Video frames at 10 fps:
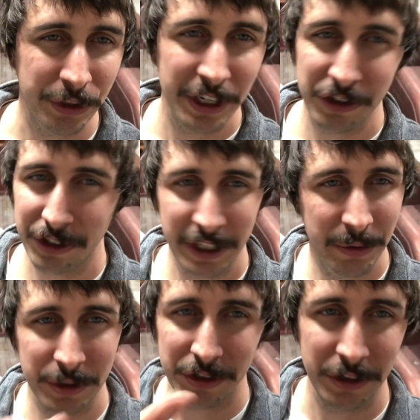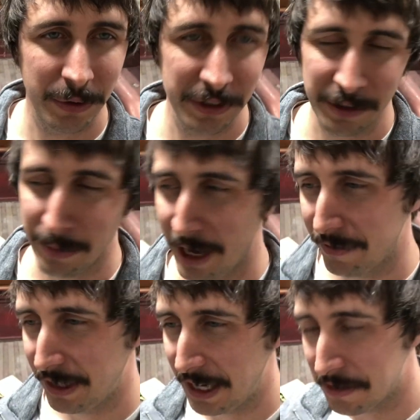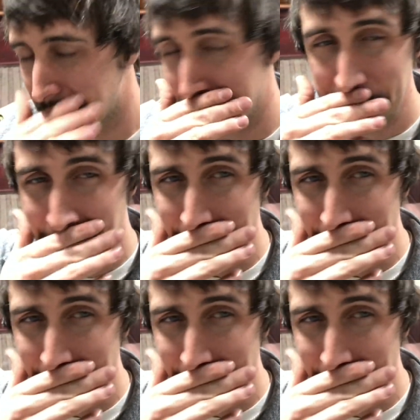Initially, he was just doing some modifications